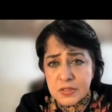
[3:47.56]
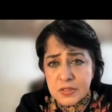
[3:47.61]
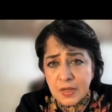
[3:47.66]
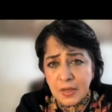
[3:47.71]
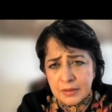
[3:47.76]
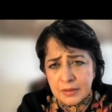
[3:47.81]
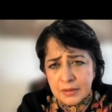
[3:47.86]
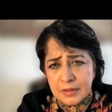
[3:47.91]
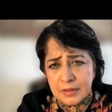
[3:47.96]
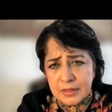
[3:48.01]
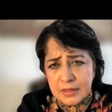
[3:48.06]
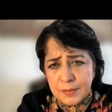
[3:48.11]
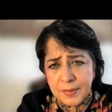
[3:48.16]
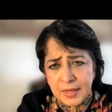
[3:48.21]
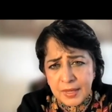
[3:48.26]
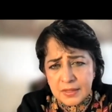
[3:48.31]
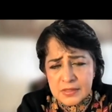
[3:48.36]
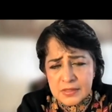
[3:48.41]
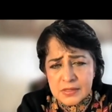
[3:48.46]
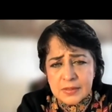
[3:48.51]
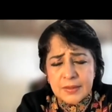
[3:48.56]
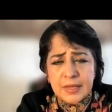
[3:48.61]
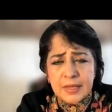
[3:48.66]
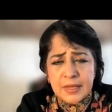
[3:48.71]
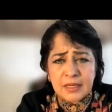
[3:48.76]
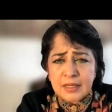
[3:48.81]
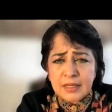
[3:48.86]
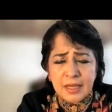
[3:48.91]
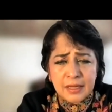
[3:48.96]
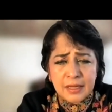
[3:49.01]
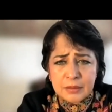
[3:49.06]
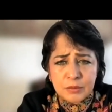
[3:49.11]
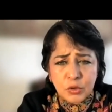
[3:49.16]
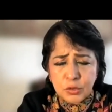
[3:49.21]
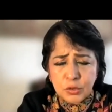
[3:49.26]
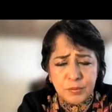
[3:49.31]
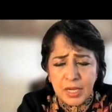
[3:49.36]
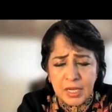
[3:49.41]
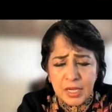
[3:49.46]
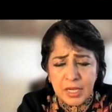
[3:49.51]
in the plants and animal
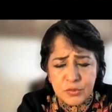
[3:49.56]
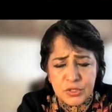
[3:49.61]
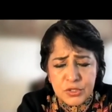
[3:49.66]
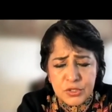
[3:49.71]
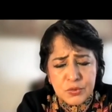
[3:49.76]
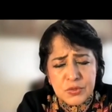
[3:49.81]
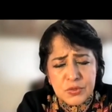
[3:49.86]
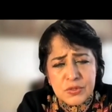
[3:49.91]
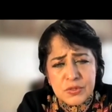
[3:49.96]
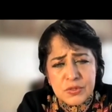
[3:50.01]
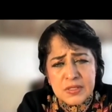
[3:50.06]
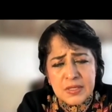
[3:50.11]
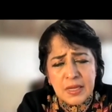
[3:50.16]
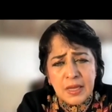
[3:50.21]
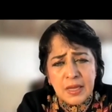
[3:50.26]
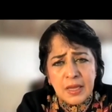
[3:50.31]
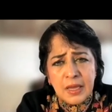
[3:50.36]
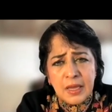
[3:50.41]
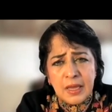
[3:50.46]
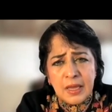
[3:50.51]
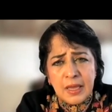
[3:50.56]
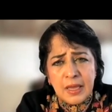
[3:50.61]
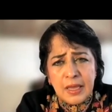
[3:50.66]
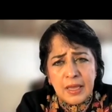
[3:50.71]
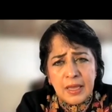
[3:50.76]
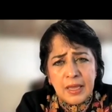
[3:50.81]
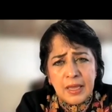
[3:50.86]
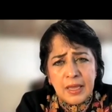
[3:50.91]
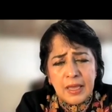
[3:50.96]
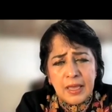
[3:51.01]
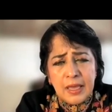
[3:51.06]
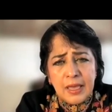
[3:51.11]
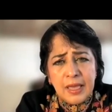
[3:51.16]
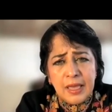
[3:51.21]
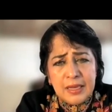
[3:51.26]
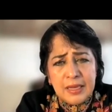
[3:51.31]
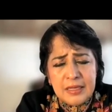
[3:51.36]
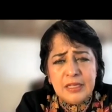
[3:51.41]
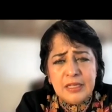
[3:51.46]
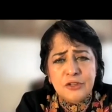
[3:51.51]
bioresources. And
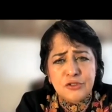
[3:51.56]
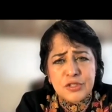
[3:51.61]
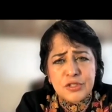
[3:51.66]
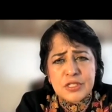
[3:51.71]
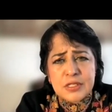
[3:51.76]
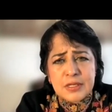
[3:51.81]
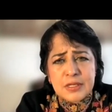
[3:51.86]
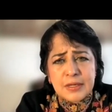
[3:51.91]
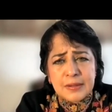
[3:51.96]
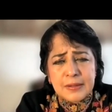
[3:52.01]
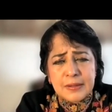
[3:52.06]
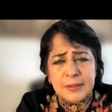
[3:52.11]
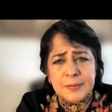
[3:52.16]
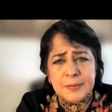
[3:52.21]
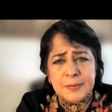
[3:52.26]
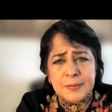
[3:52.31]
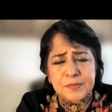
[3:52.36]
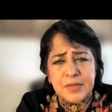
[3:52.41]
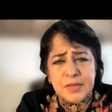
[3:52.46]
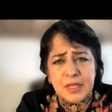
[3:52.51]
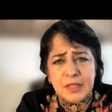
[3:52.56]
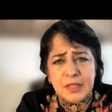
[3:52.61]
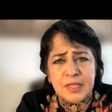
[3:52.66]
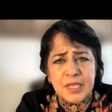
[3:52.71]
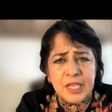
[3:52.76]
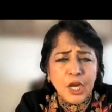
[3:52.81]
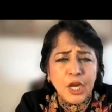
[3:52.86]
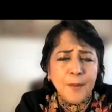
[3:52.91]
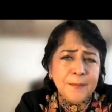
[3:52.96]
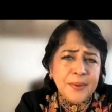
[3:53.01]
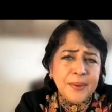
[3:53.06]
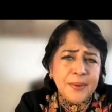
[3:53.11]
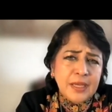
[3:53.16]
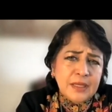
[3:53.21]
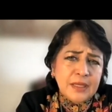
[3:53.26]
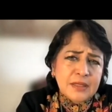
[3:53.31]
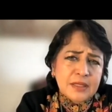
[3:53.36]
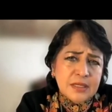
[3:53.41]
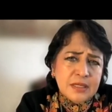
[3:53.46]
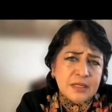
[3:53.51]
interestingly, they
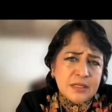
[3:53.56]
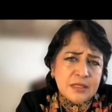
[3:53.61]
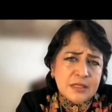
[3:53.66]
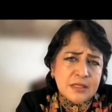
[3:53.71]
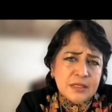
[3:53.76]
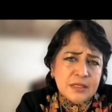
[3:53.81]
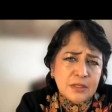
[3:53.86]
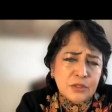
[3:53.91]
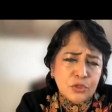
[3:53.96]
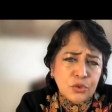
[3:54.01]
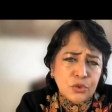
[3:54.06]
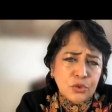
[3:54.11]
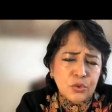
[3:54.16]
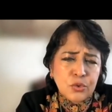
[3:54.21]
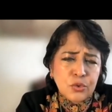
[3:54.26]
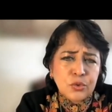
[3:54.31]
compared this to